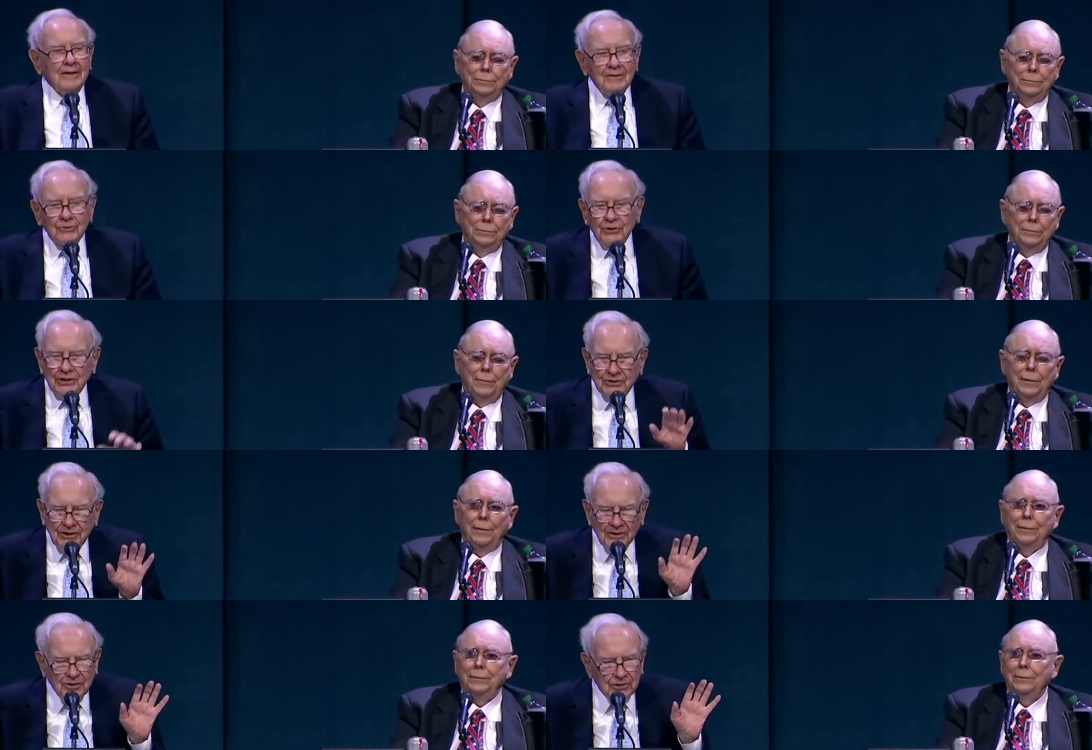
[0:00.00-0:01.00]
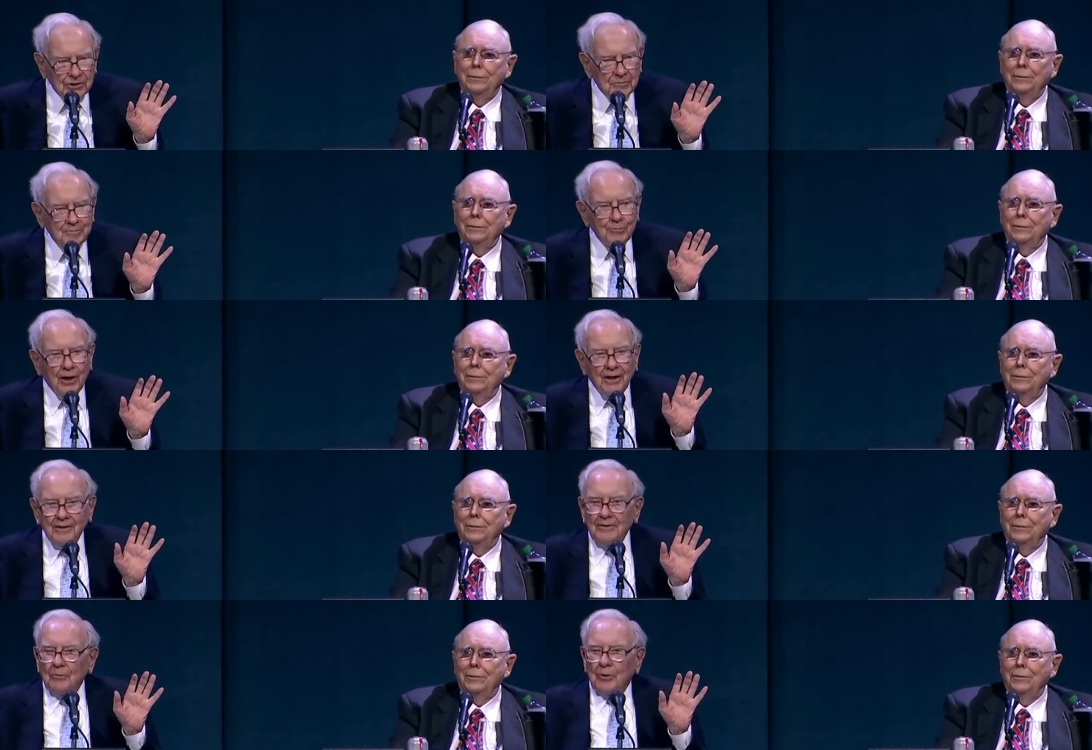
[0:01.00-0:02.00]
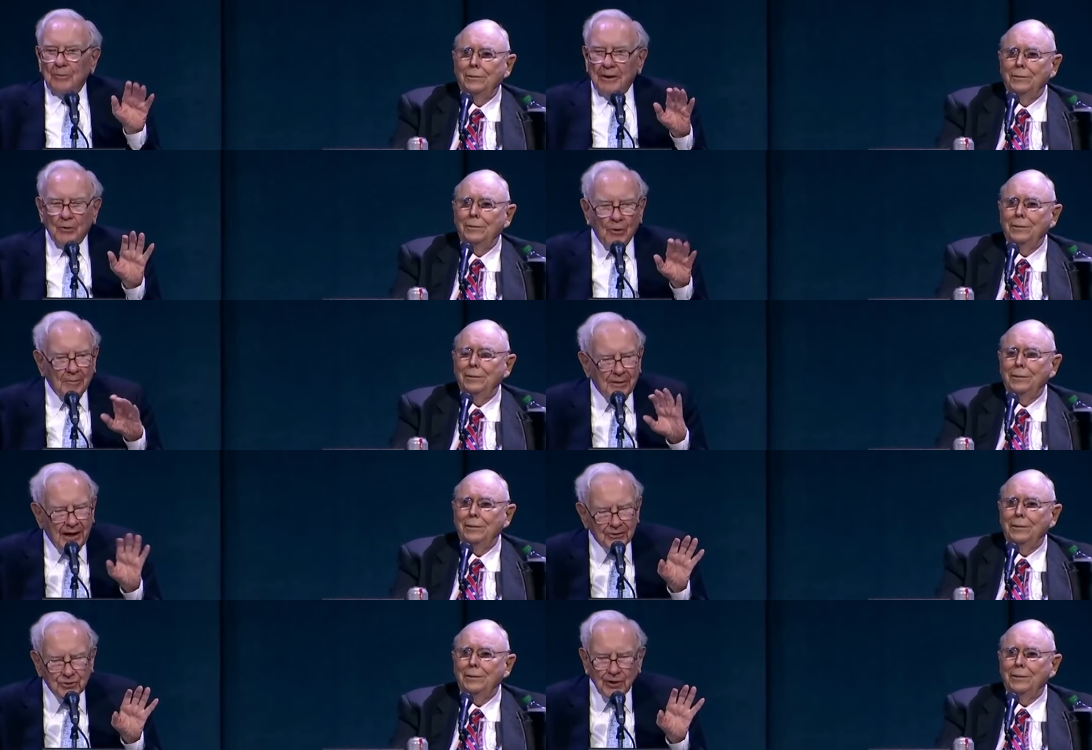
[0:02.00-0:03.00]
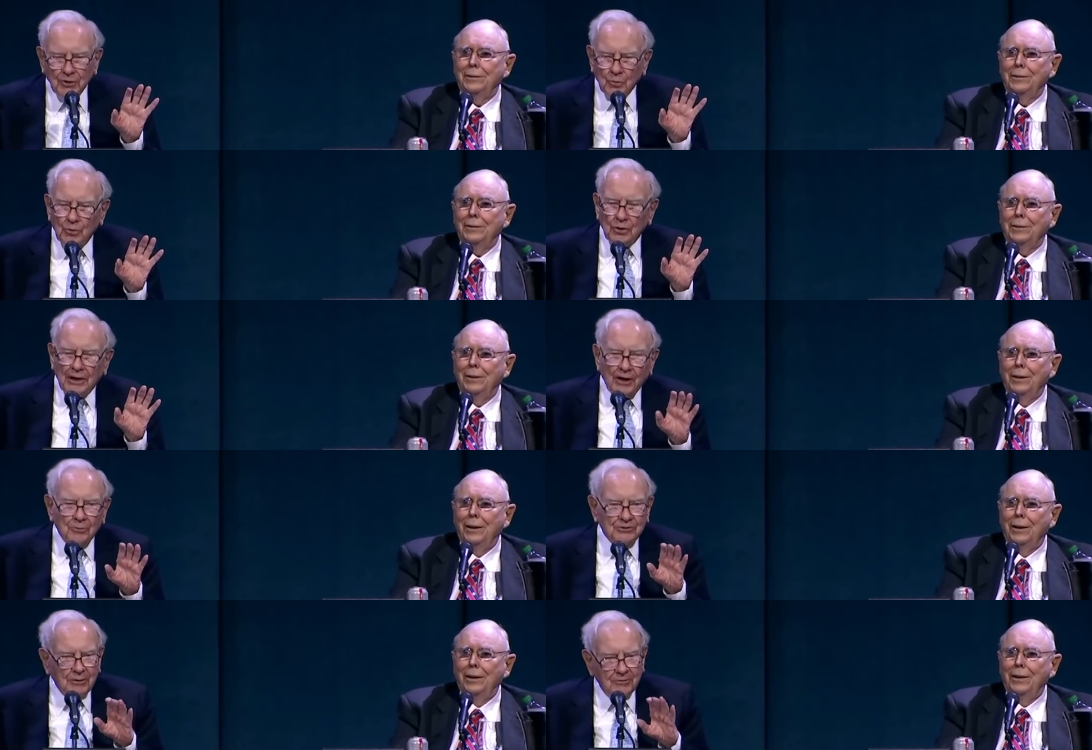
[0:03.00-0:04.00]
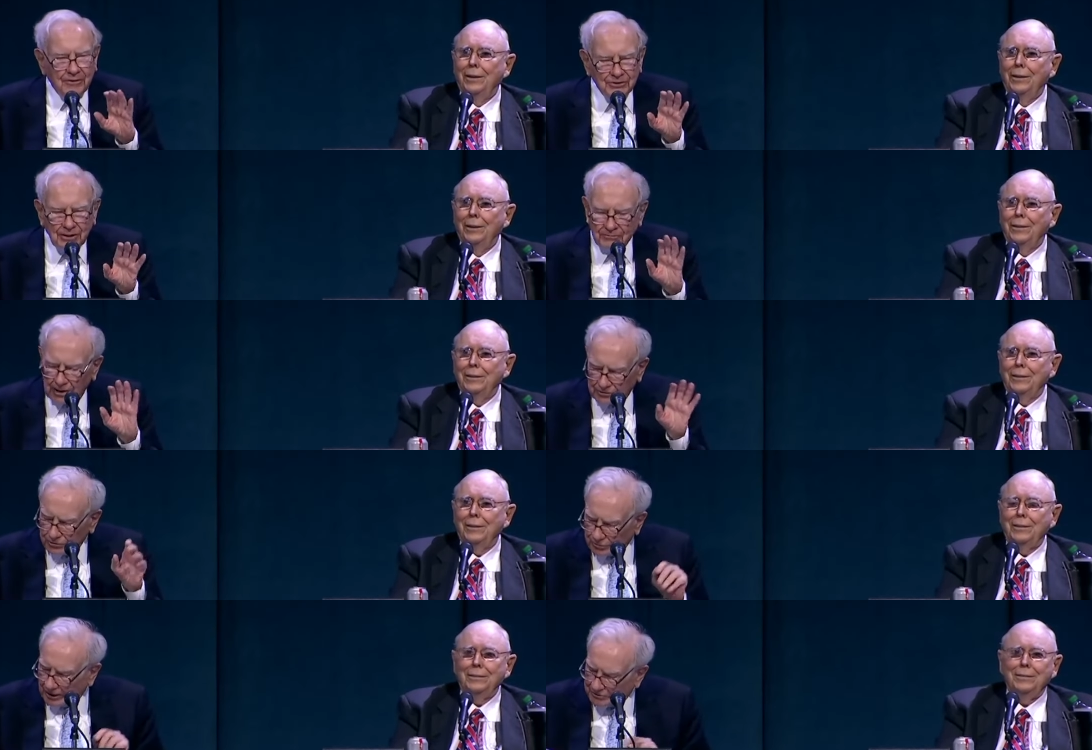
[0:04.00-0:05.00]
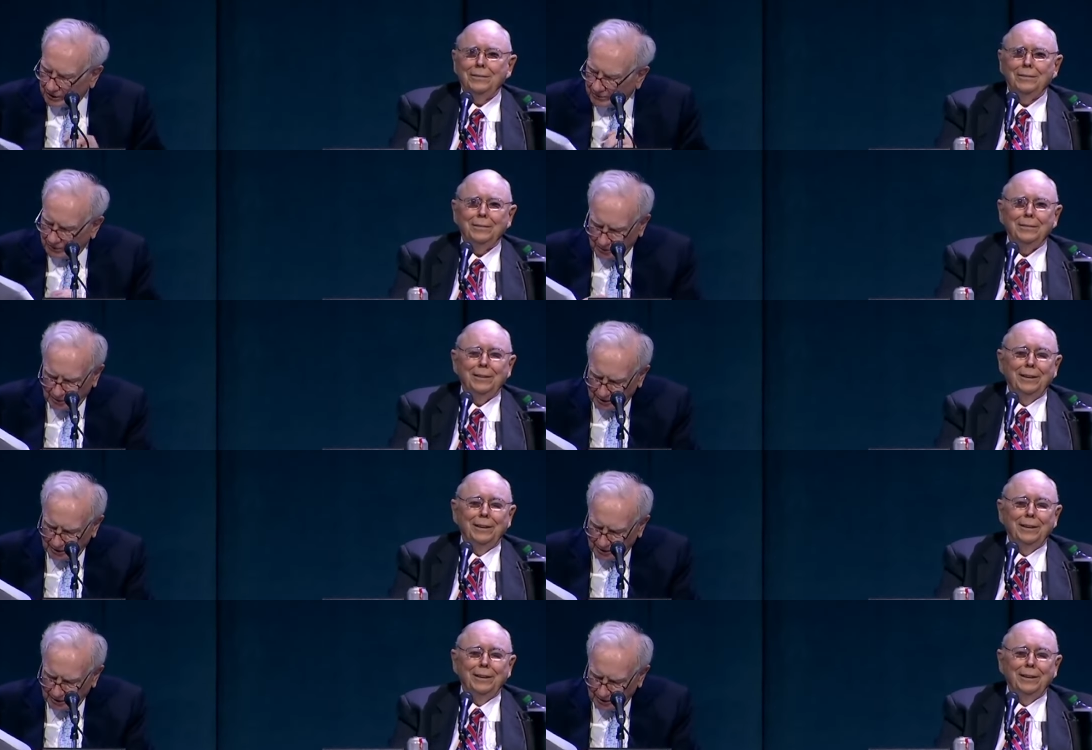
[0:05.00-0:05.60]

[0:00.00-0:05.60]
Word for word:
Speaker 1: to the extent that this brought, we're being webcast around the world, I hope some of our stuff doesn't translate very well,